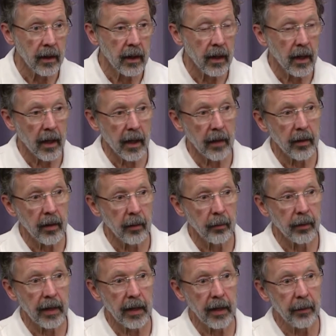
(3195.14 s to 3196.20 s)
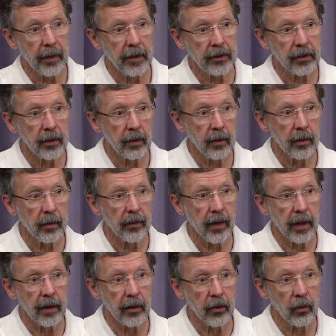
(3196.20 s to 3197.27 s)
All right, but it means that